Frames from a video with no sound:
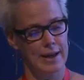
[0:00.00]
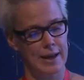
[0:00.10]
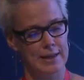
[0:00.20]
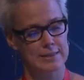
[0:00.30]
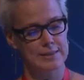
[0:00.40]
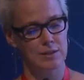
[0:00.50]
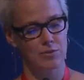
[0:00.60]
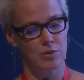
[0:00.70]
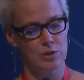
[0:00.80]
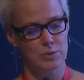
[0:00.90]
And
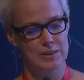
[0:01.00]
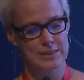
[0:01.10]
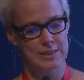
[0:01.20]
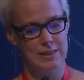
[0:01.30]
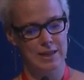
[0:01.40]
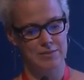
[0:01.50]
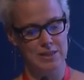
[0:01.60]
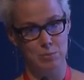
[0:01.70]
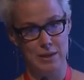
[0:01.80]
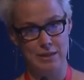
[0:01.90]
of course we still have some